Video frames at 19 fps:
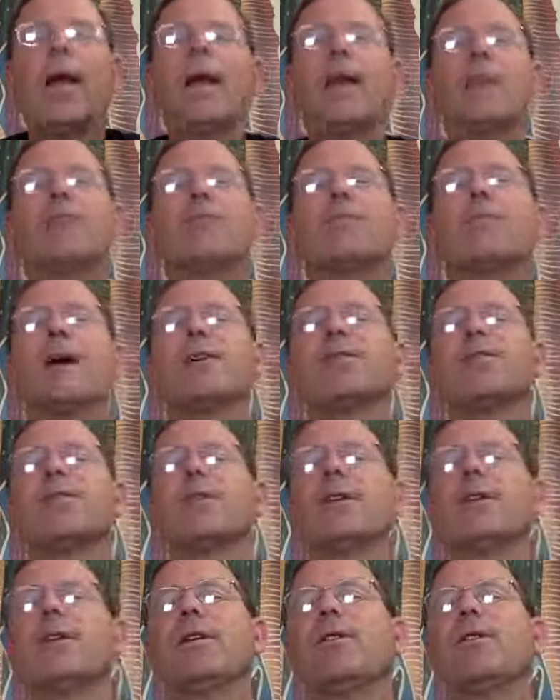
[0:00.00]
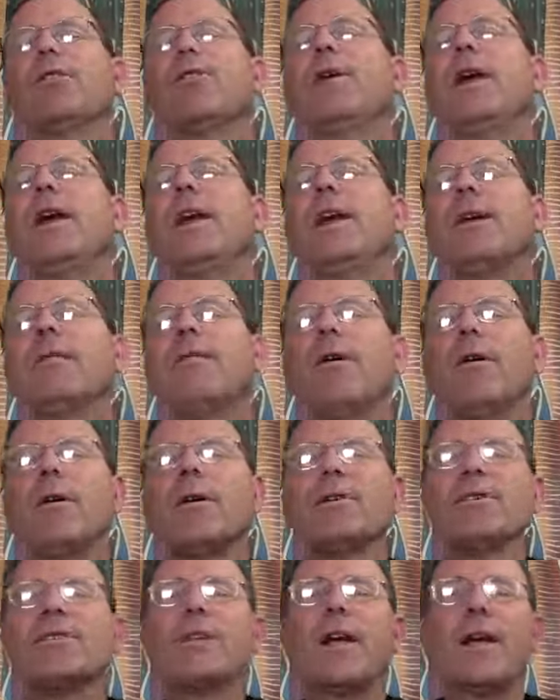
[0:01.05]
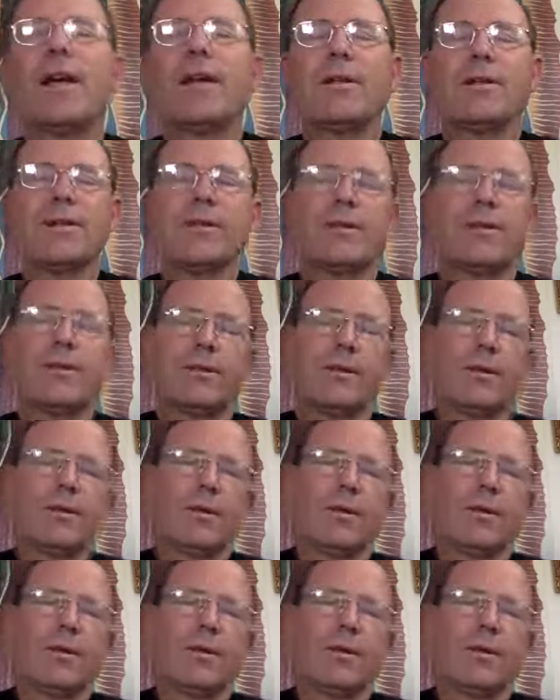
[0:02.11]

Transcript: and especially the Queen of all saints.